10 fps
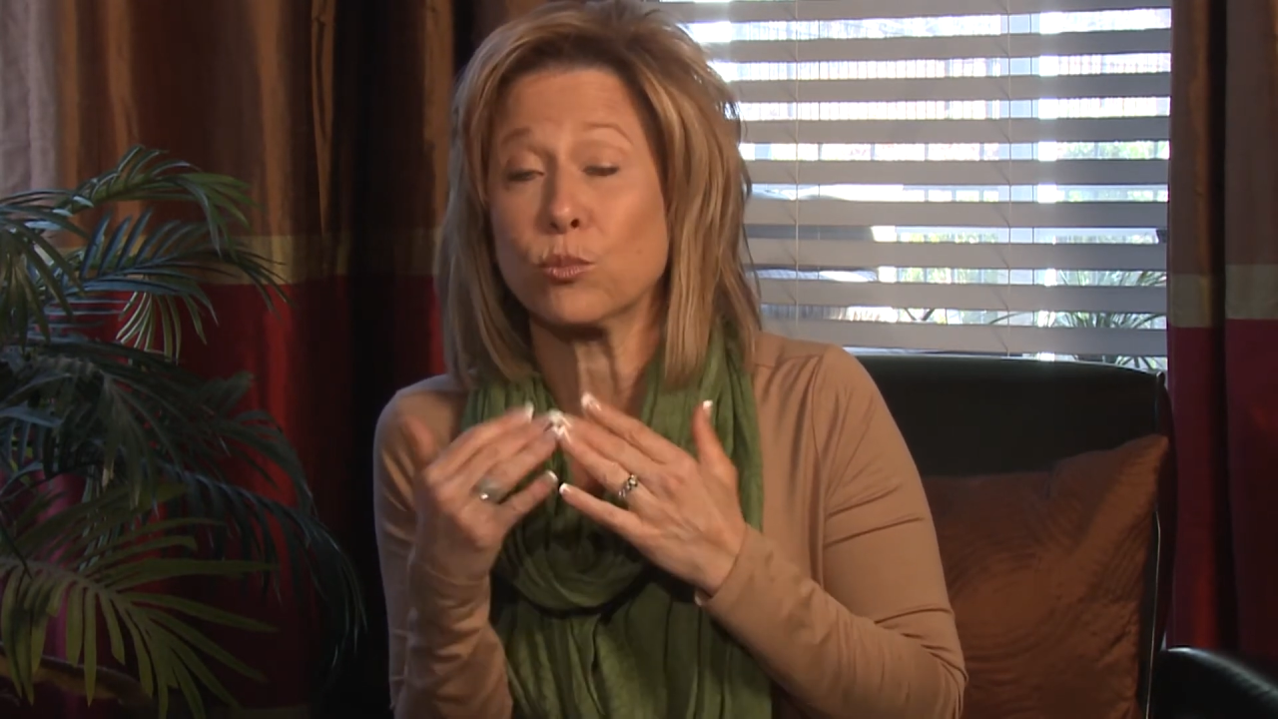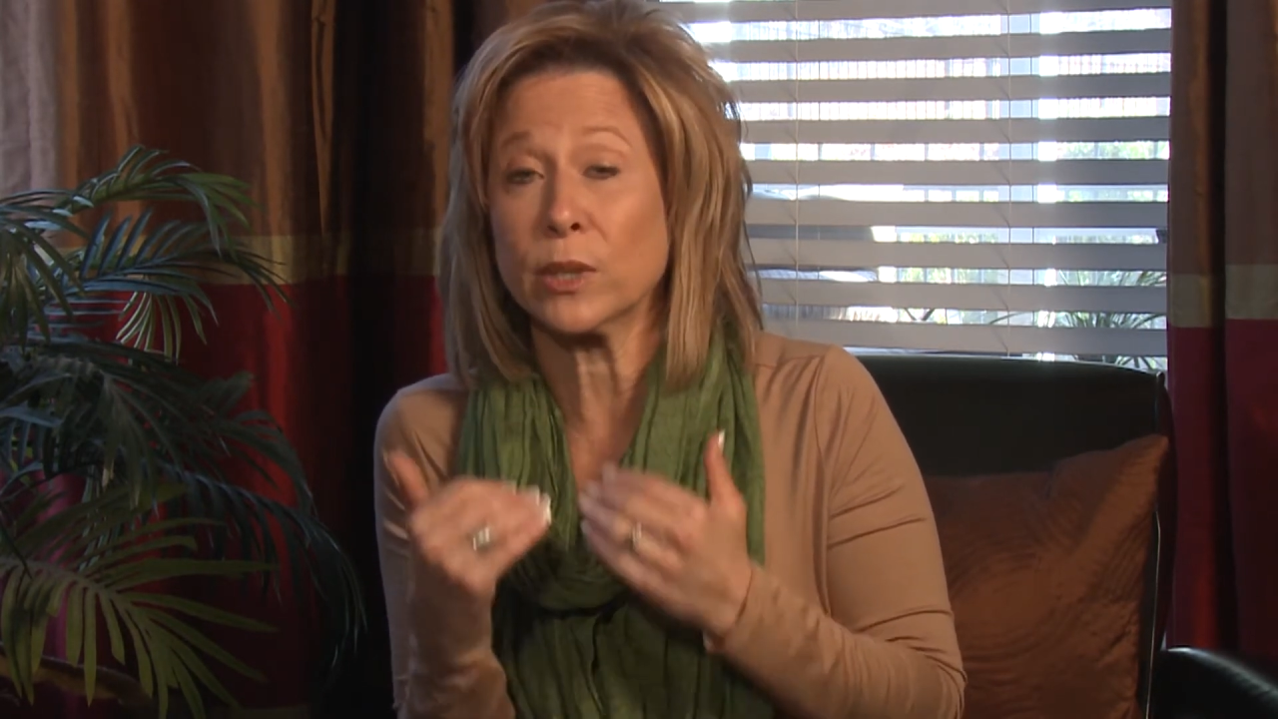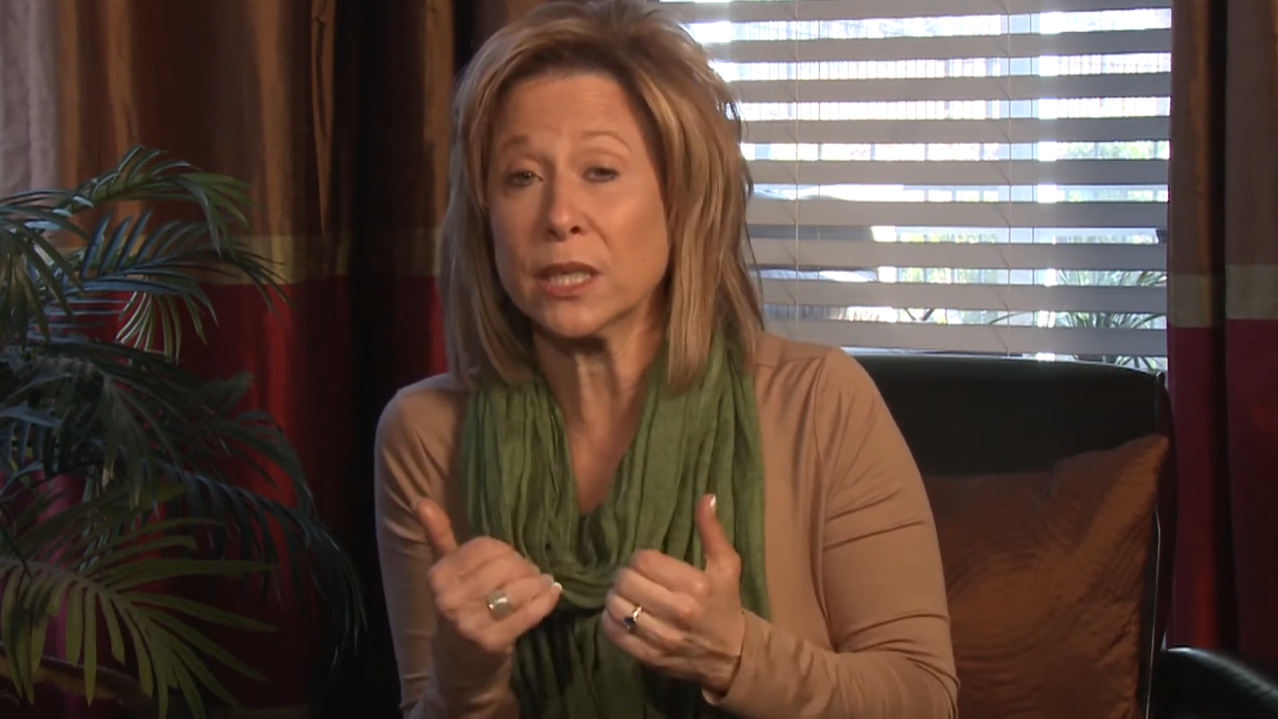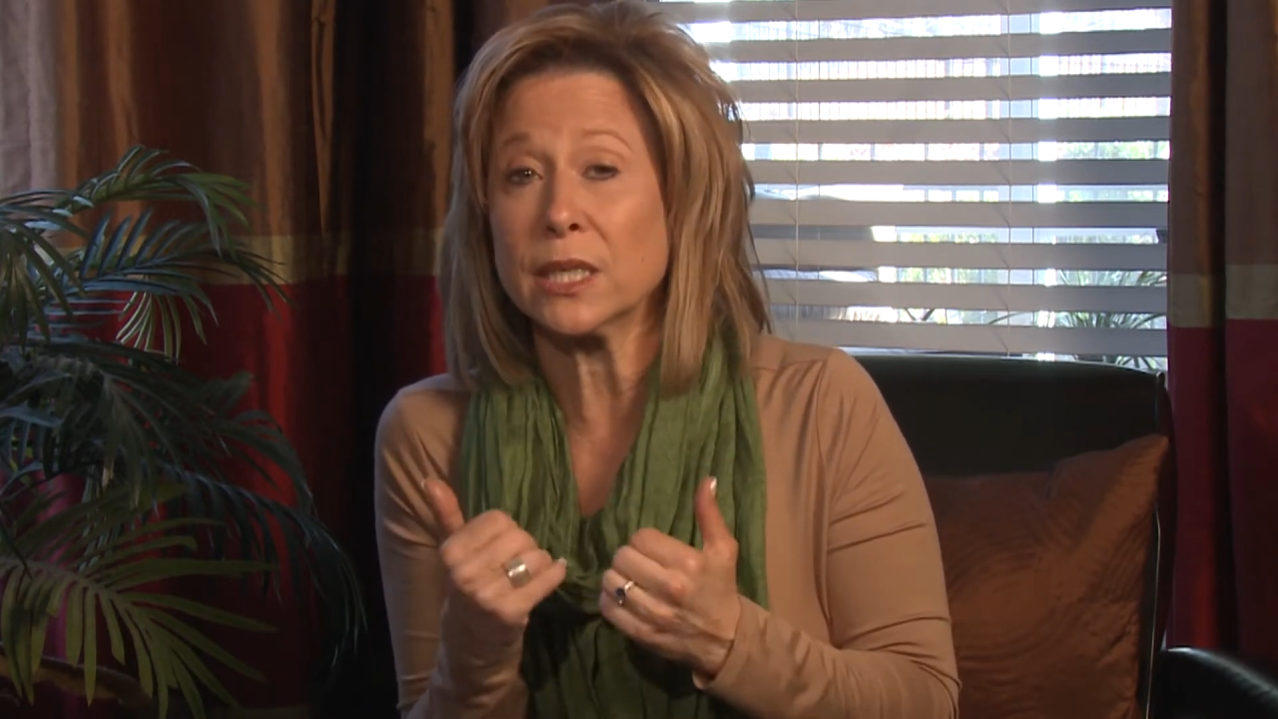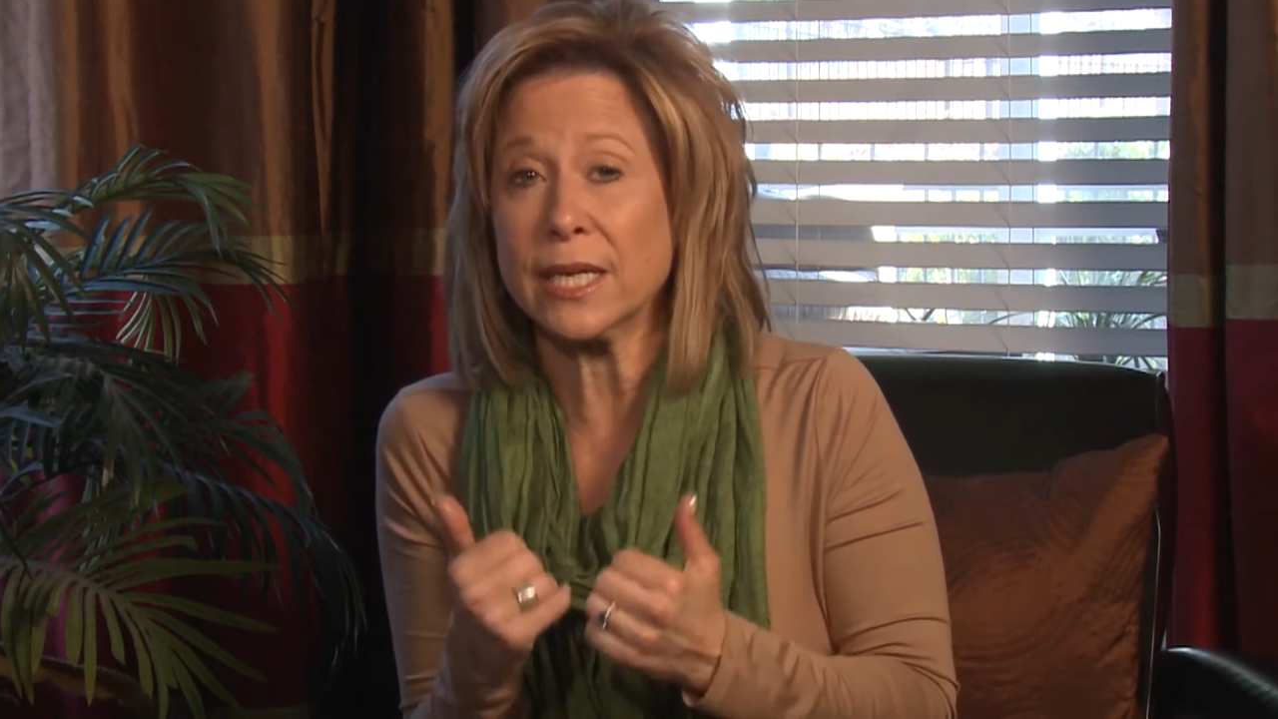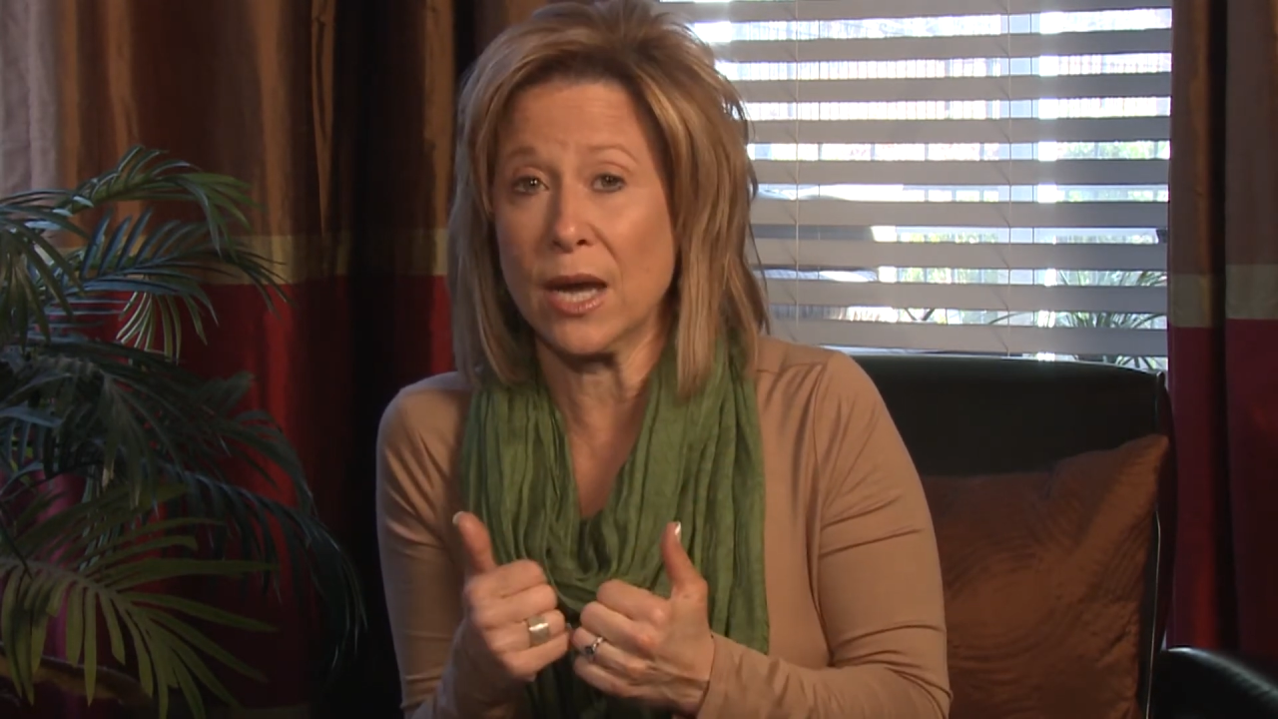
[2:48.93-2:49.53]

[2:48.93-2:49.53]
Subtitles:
really